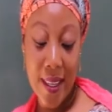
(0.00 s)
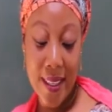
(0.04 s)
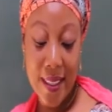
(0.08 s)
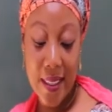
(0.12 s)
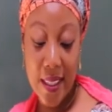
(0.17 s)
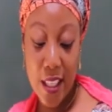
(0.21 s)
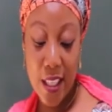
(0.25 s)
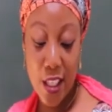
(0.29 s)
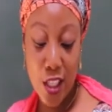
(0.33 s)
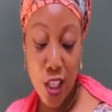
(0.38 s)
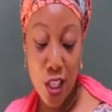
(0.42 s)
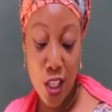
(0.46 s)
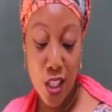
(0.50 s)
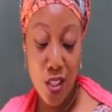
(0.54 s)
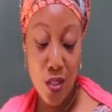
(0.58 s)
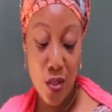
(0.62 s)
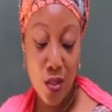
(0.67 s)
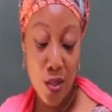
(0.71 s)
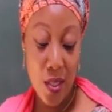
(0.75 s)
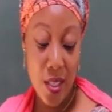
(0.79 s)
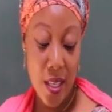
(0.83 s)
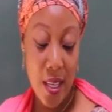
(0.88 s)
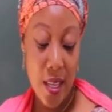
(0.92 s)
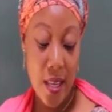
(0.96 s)
teaching
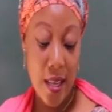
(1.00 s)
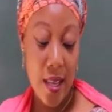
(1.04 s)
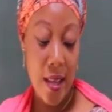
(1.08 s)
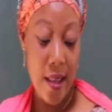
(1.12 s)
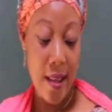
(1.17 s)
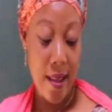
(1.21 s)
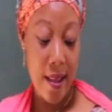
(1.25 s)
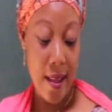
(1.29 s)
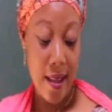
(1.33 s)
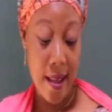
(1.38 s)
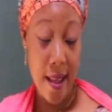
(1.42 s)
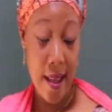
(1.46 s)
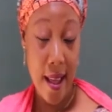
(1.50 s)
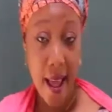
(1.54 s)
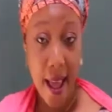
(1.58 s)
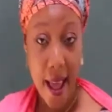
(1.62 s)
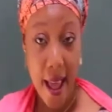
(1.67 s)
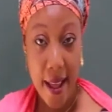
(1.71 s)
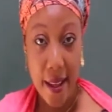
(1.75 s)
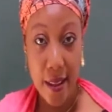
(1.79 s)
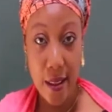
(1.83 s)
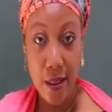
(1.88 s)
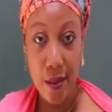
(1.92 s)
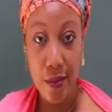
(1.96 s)
to the
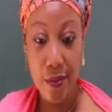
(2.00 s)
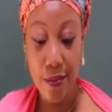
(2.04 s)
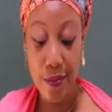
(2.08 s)
end.